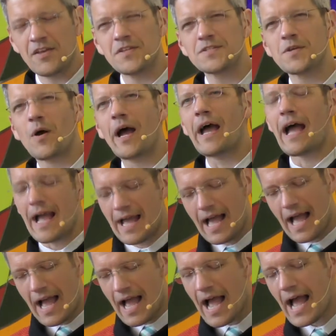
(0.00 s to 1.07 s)
So
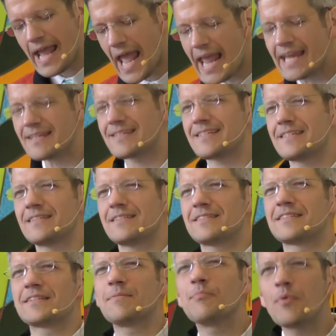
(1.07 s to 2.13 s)
I hate
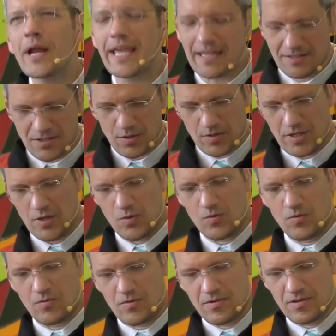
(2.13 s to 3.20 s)
to break it to
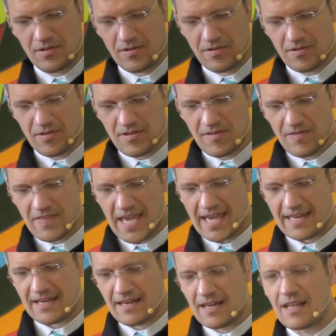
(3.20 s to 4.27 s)
you
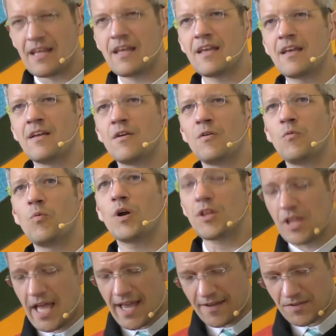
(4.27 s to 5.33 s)
that we're
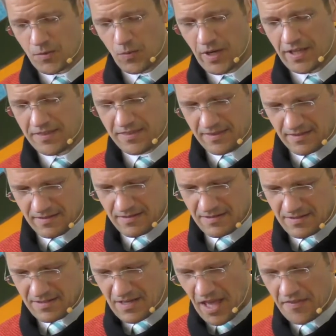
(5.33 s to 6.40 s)
left with
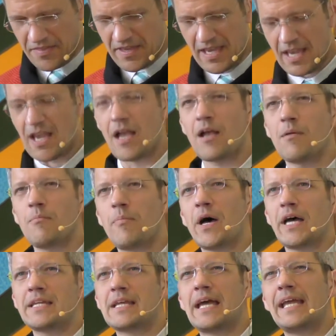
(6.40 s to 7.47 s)
nothing
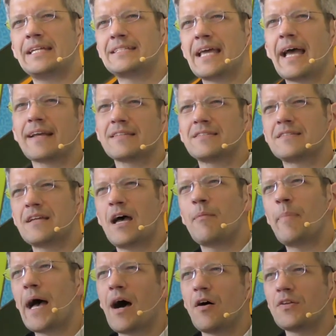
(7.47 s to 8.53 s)
but a text
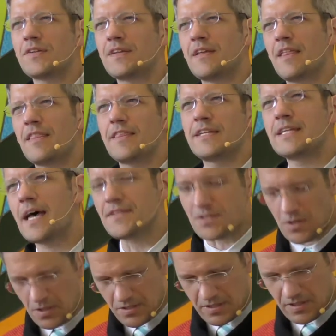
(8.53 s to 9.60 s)
about the
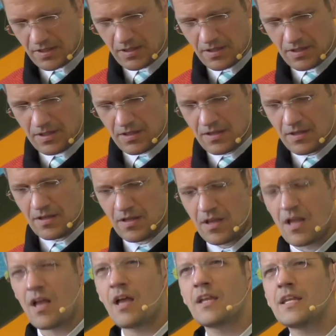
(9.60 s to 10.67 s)
desert.
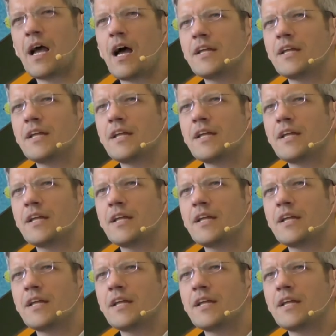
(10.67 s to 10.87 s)
I